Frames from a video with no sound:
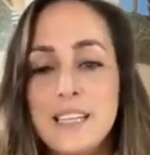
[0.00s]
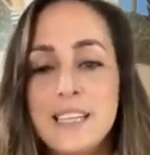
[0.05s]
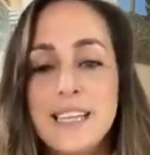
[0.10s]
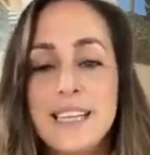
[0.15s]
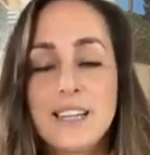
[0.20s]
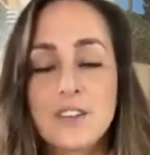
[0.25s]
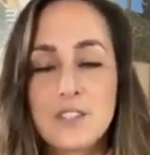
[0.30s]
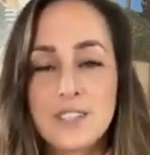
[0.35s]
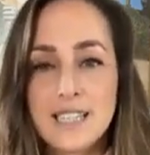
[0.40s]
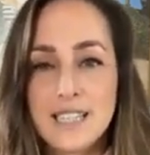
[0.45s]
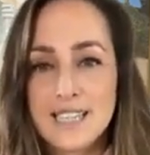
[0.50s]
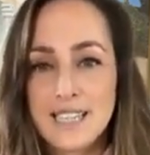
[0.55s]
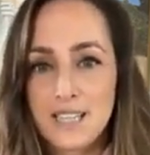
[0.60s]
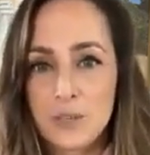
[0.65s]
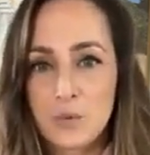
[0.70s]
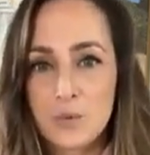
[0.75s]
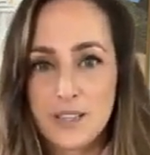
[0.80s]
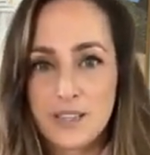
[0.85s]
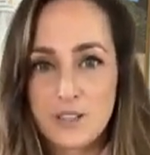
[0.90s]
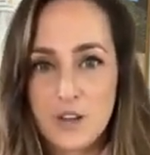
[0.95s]
Here's the
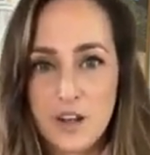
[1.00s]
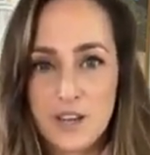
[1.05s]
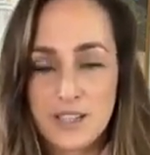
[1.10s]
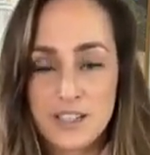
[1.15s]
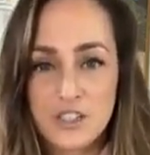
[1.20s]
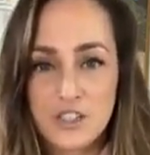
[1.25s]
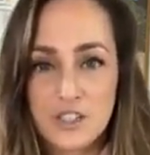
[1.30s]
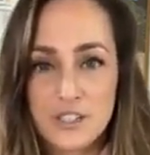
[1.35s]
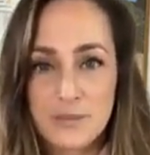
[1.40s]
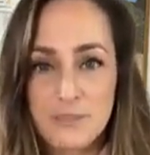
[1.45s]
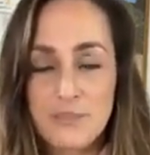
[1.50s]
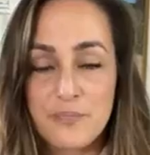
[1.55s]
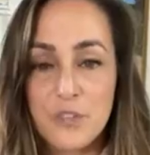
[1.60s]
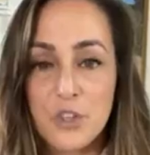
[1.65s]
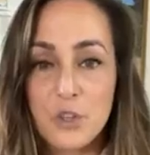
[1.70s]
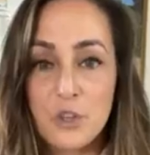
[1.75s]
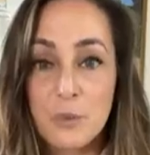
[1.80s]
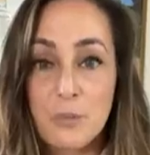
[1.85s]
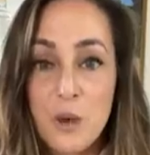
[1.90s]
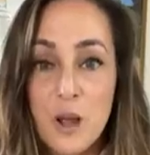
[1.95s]
thing with collagen.
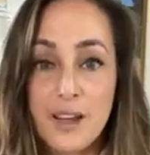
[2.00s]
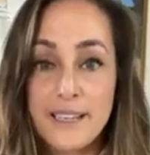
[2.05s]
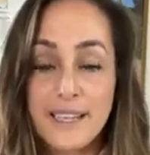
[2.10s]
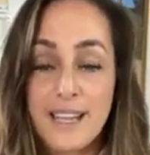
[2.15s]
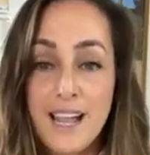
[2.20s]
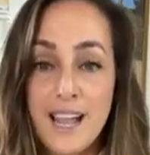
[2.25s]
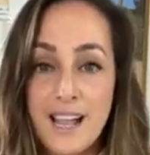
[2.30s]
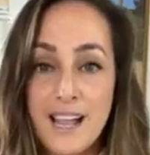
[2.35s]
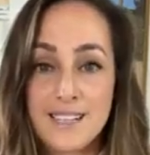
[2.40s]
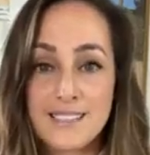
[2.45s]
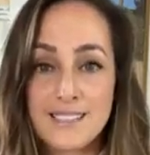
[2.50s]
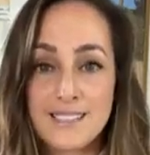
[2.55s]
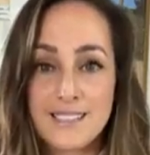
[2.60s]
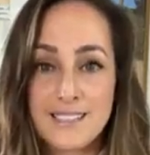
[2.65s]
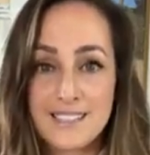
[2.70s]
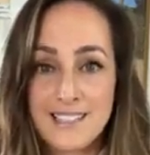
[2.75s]
Your body has